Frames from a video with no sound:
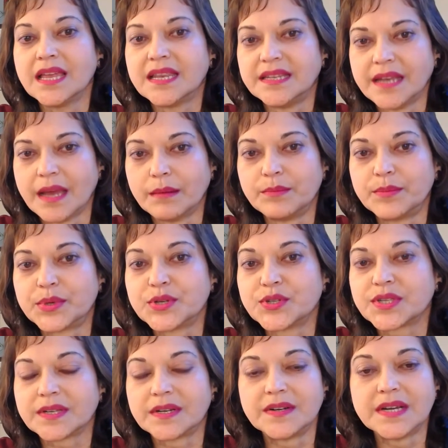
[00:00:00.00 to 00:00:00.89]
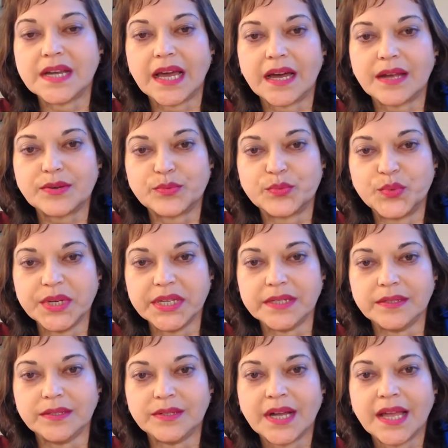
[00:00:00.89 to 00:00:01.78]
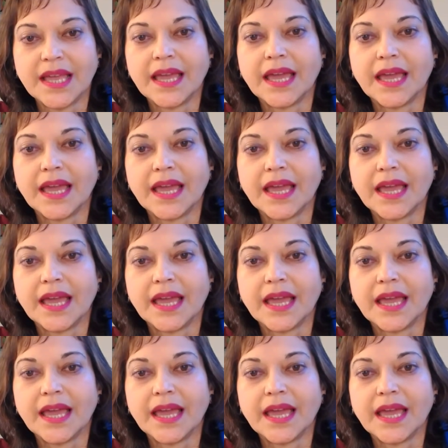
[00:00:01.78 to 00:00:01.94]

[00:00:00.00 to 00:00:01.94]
numbers are not real